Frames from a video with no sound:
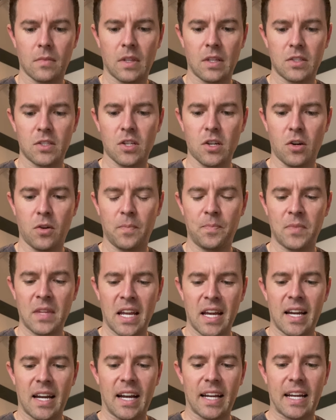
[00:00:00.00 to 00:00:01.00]
So
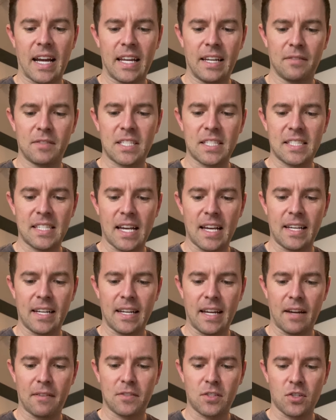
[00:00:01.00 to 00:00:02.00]
I kind of decided
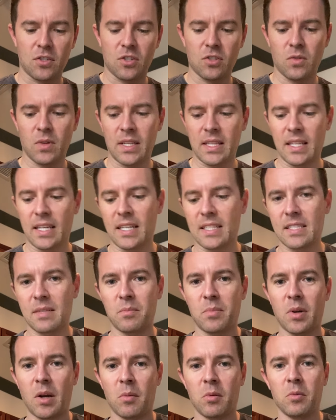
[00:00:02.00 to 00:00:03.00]
after doing this,
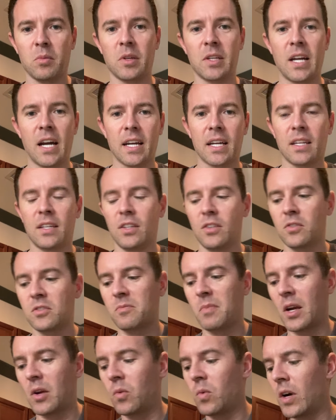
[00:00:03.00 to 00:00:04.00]
I'm probably not going to use
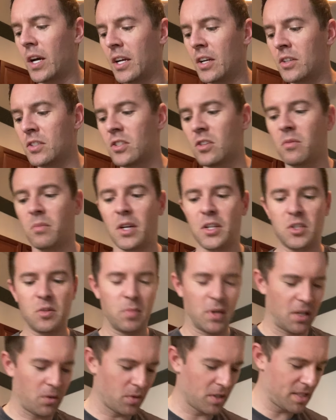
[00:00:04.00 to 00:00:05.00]
my wire too much,
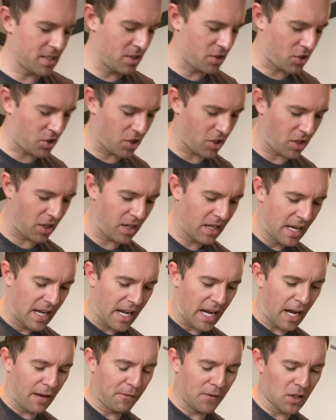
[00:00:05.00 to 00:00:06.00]
but I wasn't sure.
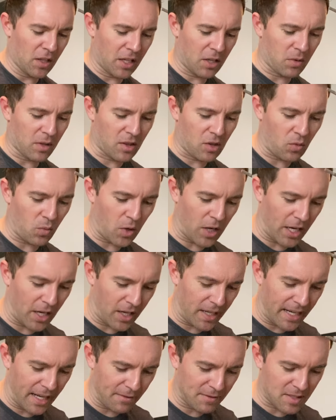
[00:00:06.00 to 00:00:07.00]
I feel like with the wire,
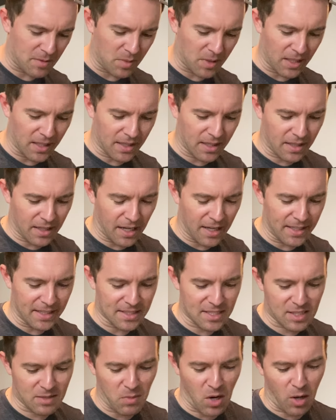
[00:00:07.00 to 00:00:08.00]
I'd have to be
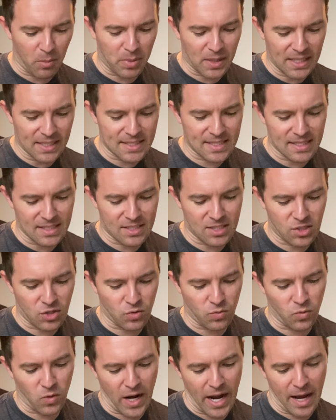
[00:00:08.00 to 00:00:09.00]
cutting small pieces to
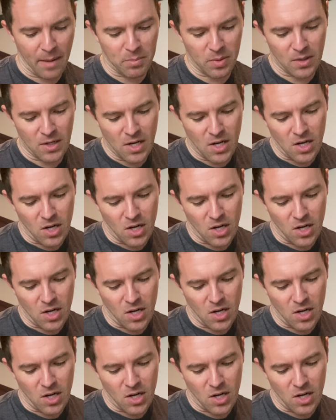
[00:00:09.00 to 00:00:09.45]
wrap